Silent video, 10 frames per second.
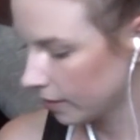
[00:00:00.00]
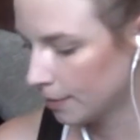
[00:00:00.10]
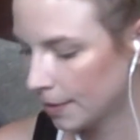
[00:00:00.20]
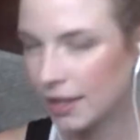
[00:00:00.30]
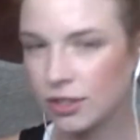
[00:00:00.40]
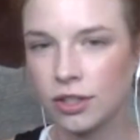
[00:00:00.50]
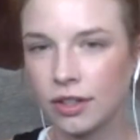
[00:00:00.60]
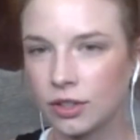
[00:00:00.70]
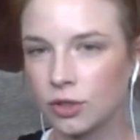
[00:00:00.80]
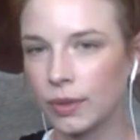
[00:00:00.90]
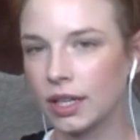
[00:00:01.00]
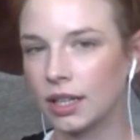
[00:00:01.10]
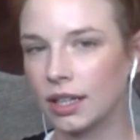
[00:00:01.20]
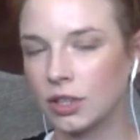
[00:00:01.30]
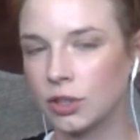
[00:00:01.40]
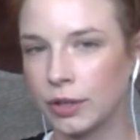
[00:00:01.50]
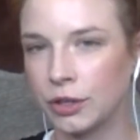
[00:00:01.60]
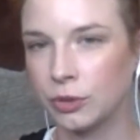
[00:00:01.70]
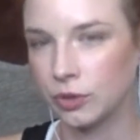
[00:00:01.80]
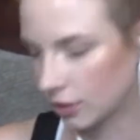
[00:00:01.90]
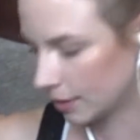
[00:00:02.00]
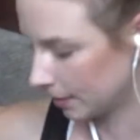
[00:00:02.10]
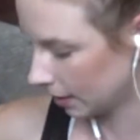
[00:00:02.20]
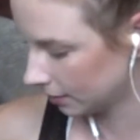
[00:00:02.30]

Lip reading: Maybe I saw it on like Twitter news or something.